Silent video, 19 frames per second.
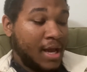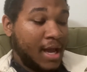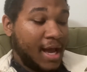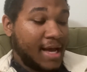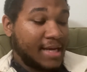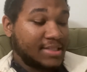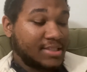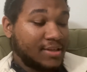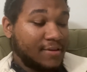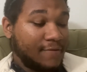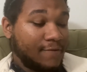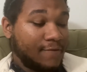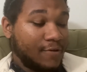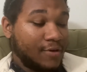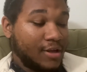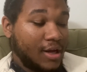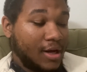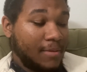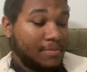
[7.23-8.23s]
asking
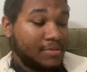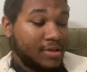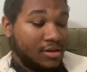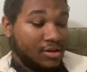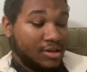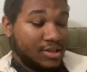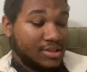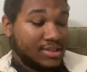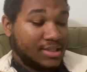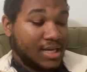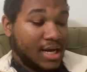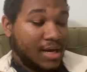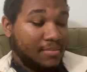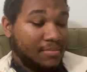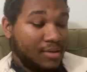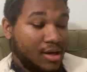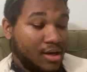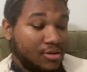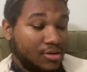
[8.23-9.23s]
for an update on its
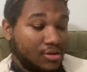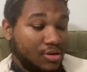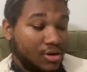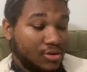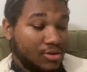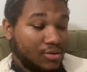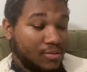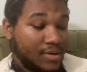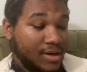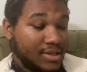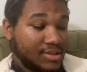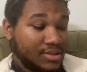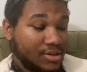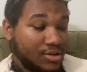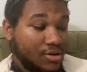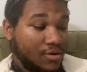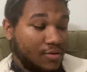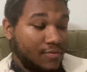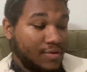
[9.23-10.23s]
timeline on
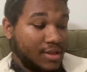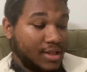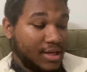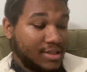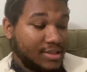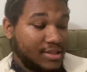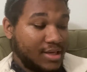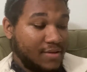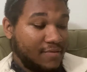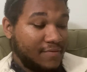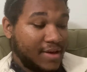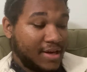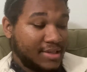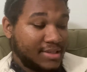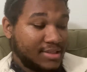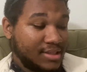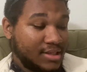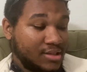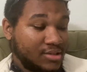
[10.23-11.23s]
authorizing COVID 19
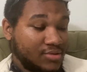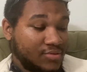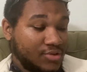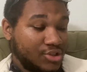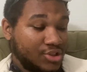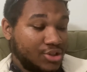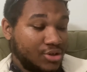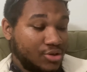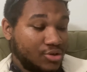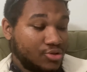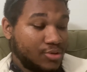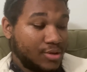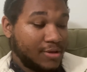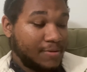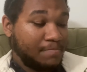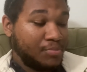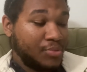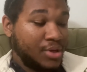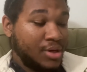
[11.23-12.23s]
vaccines for children,